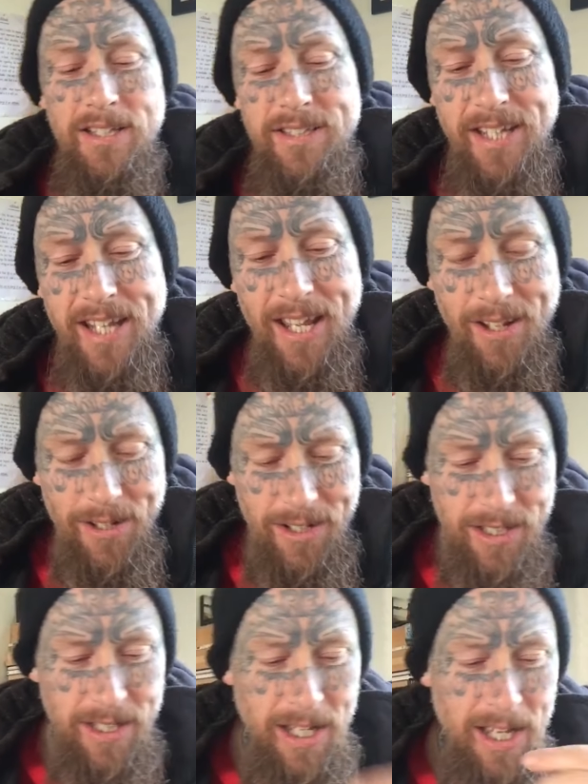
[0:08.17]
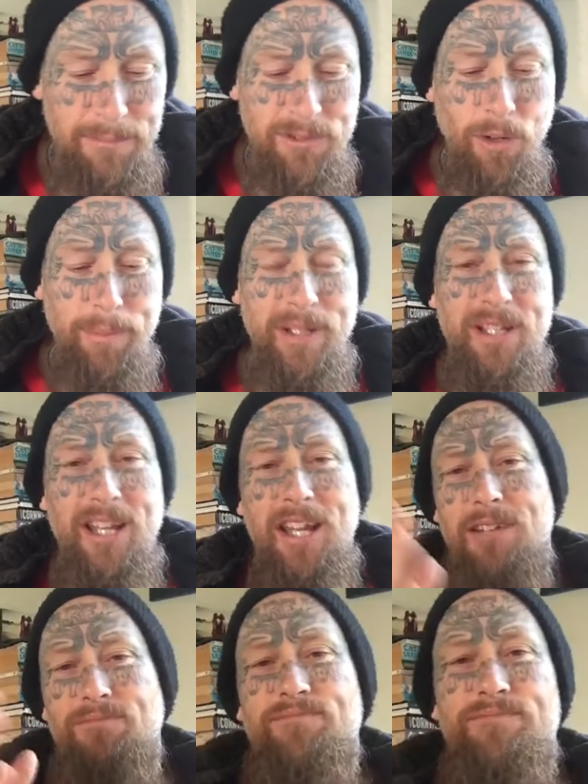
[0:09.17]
Today I've got a topic that